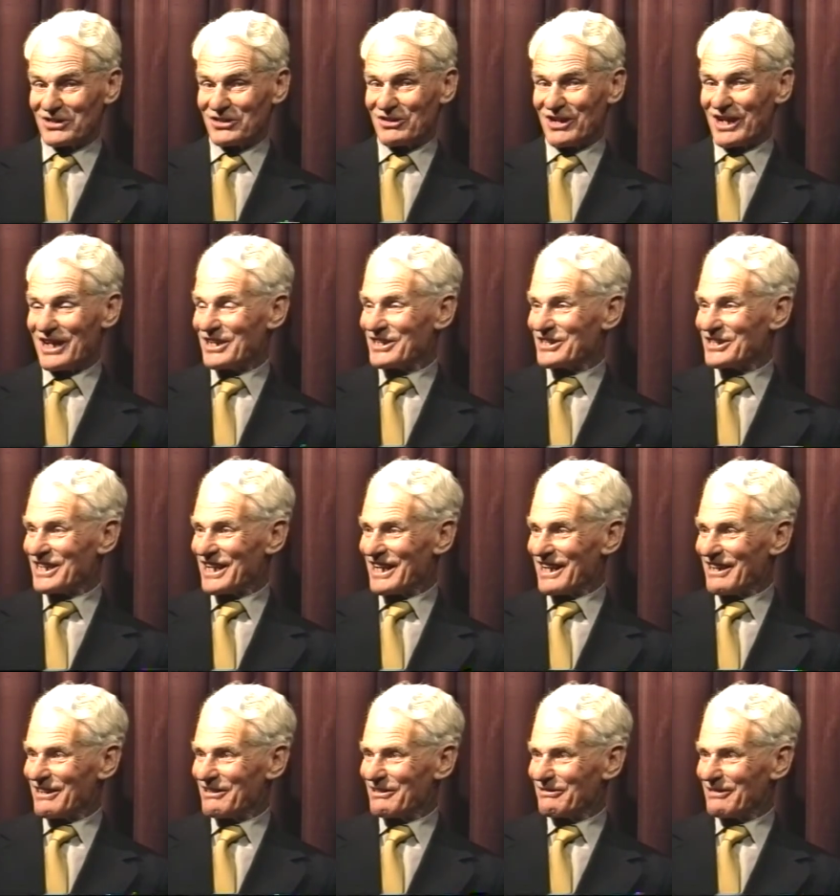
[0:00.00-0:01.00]
strange to,
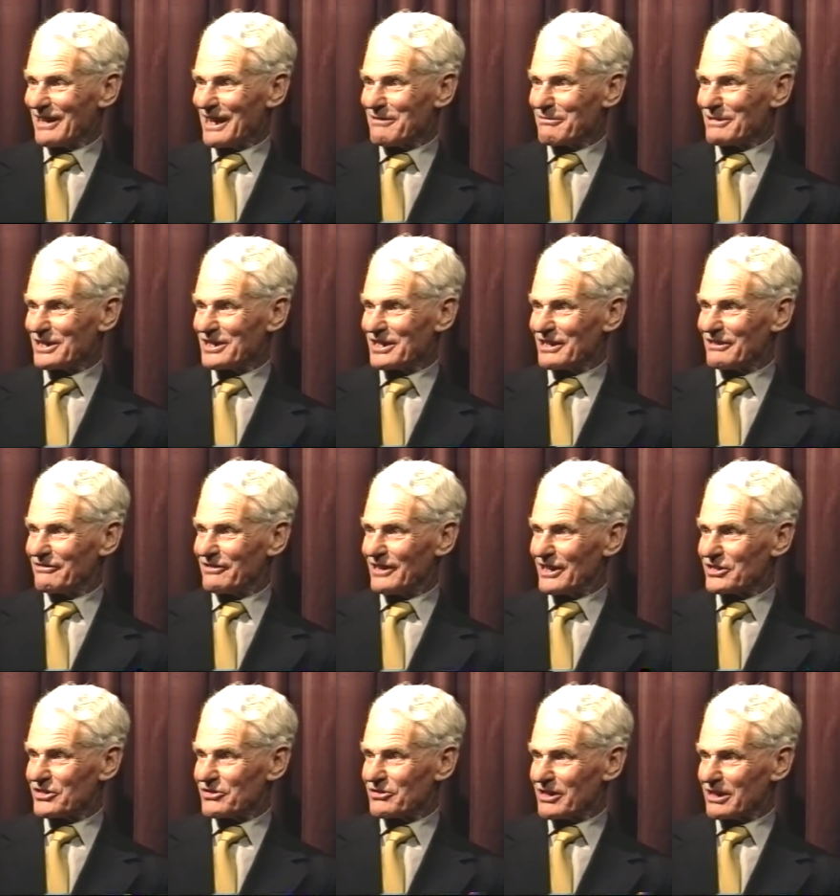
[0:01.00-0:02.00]
to find oneself
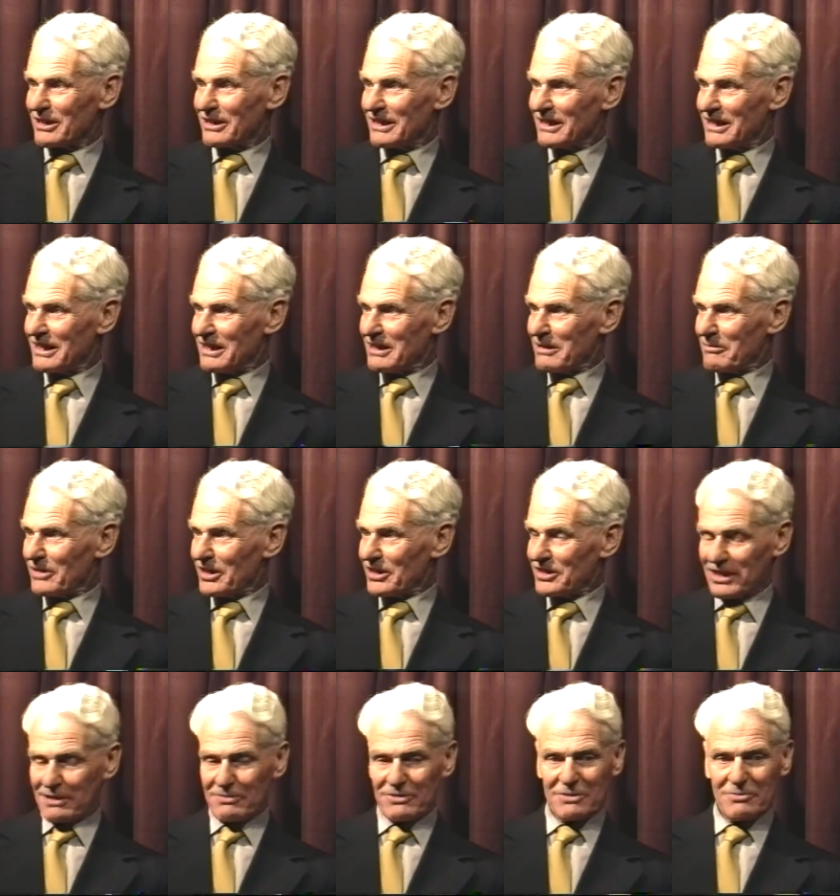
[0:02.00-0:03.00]
fostering, but it
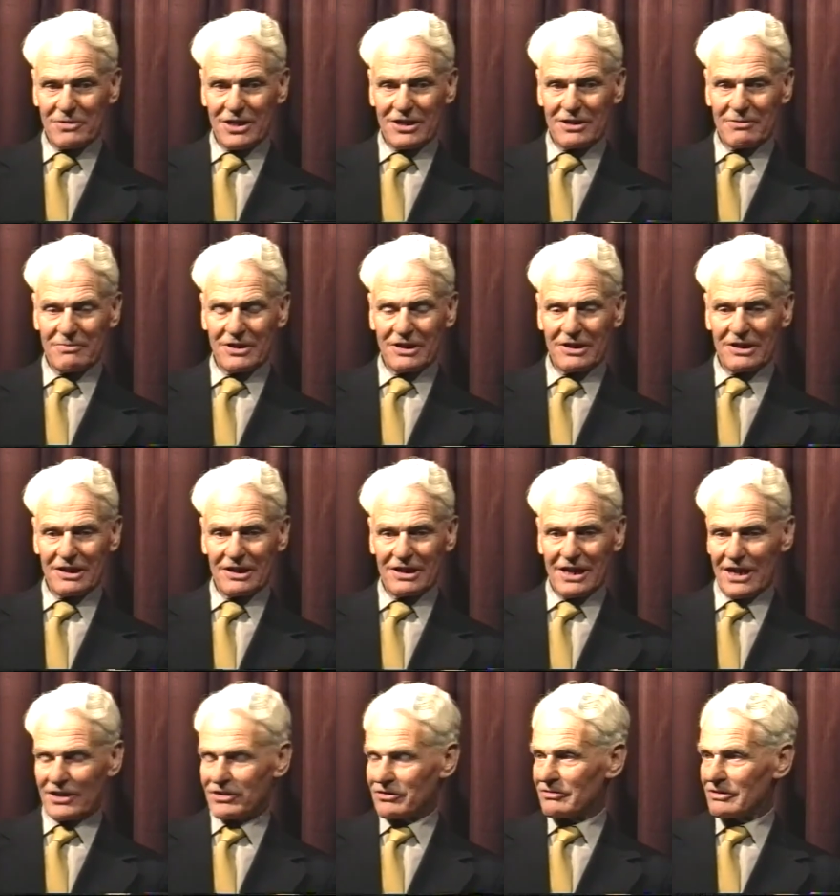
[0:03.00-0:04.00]
seemed to me to be a
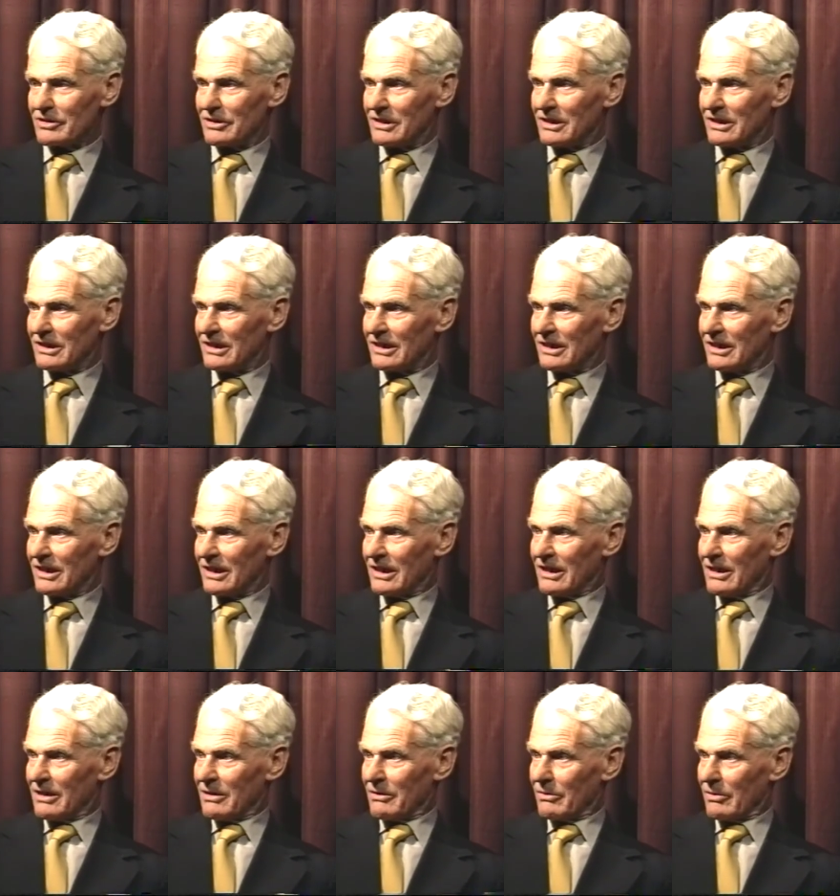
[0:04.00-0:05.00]
natural,
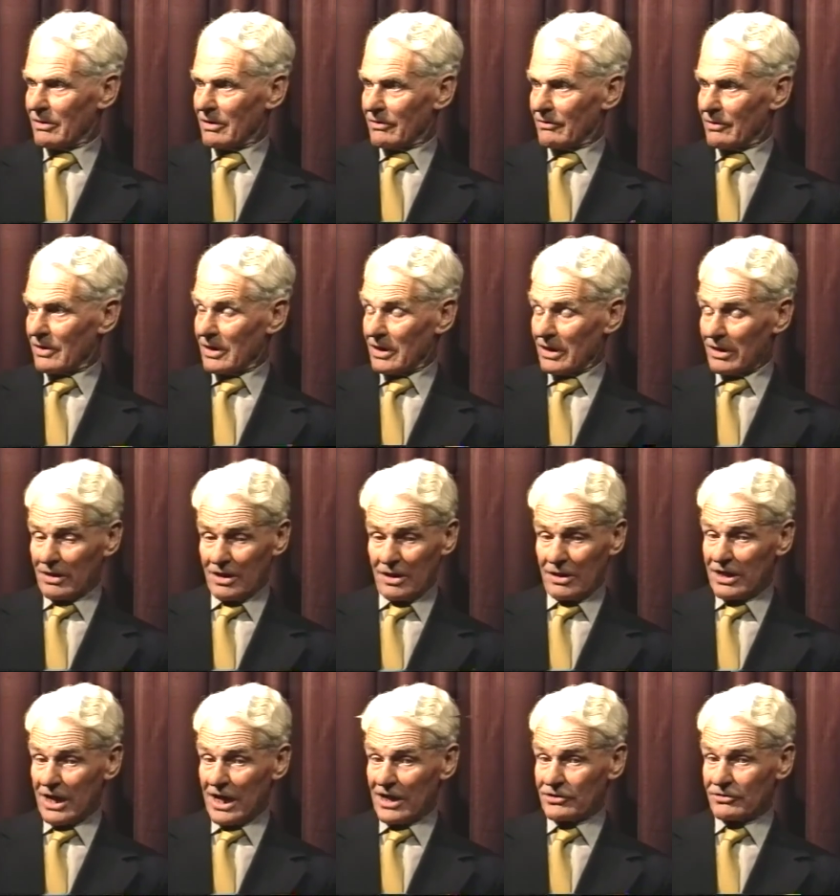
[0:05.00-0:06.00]
uh,
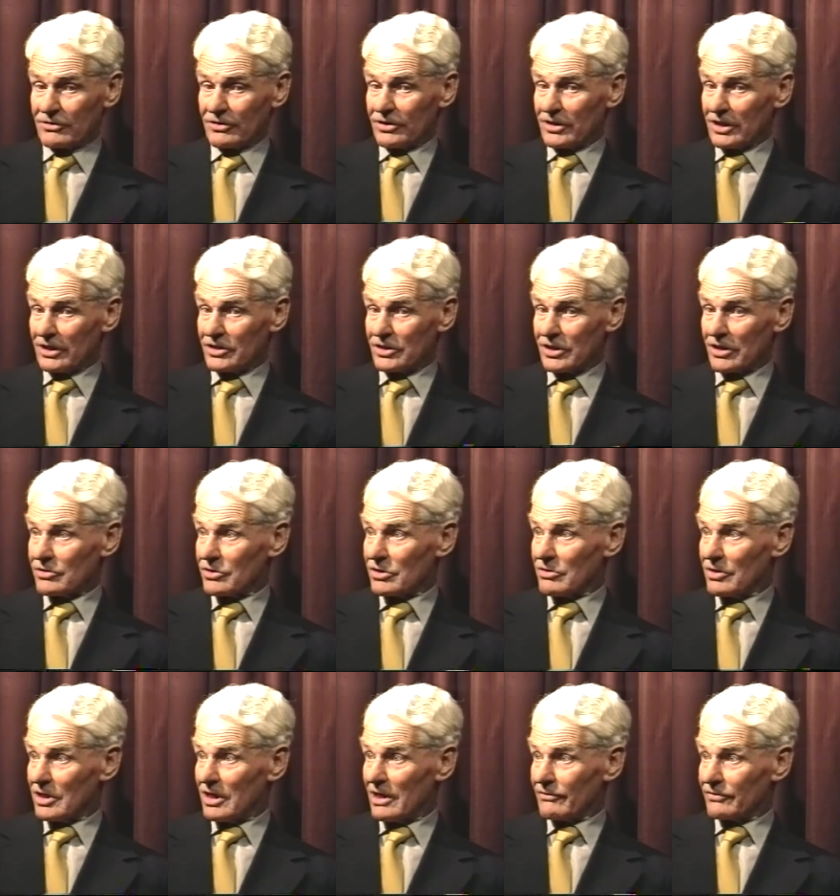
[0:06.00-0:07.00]
a natural thing. So
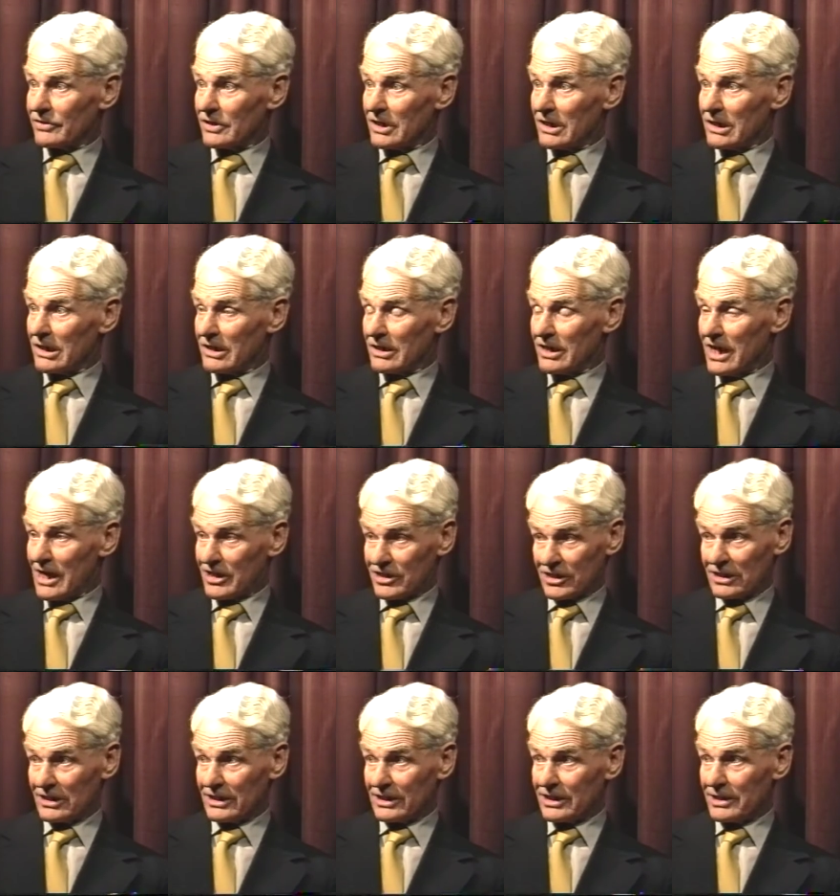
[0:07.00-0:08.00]
soon after
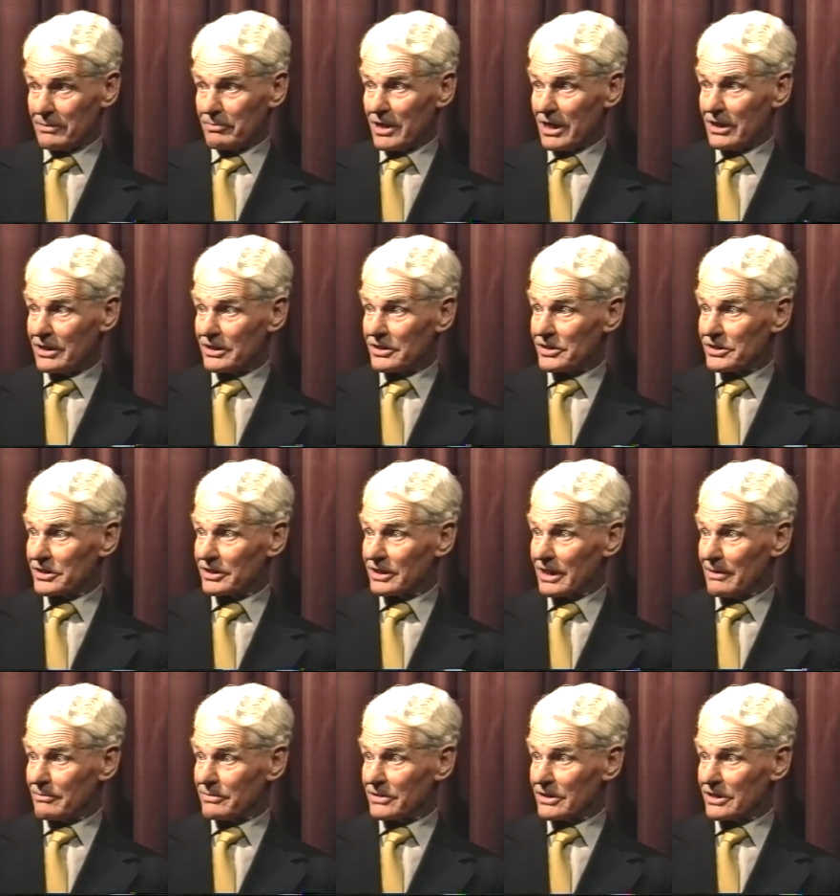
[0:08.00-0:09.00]
national independence had
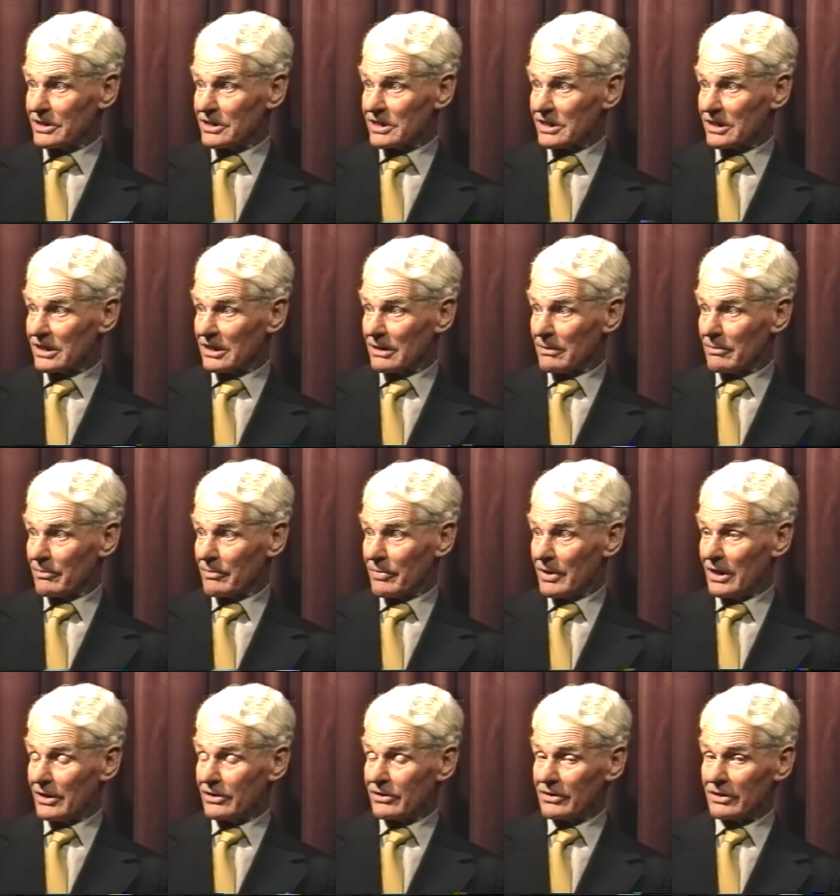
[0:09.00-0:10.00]
come to this yes.
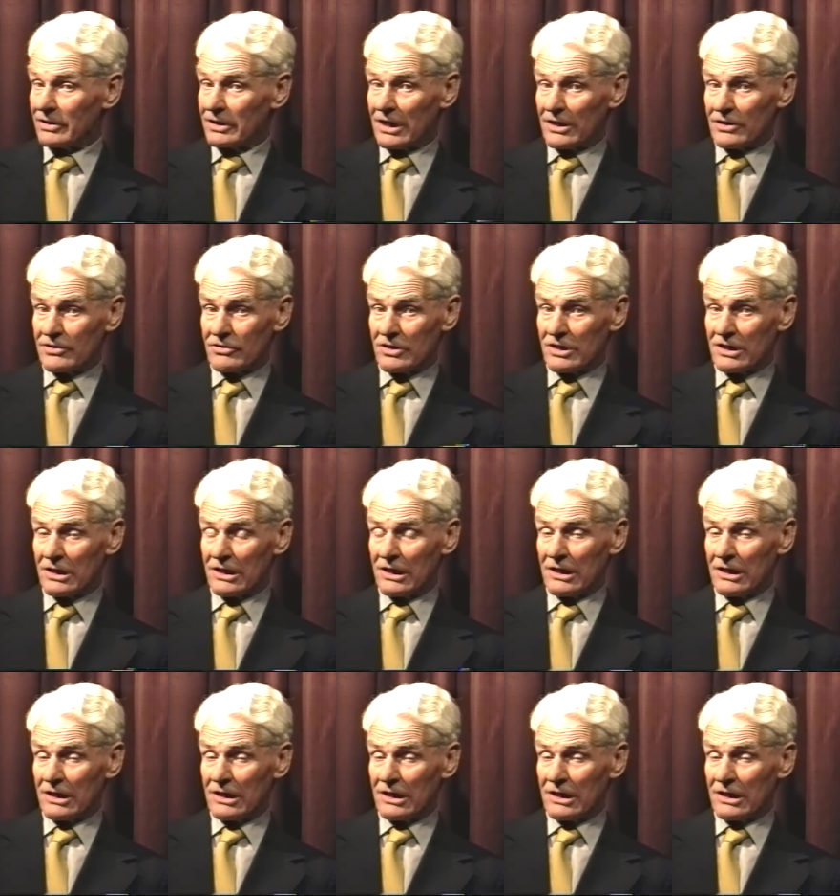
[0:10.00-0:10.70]
part of the country.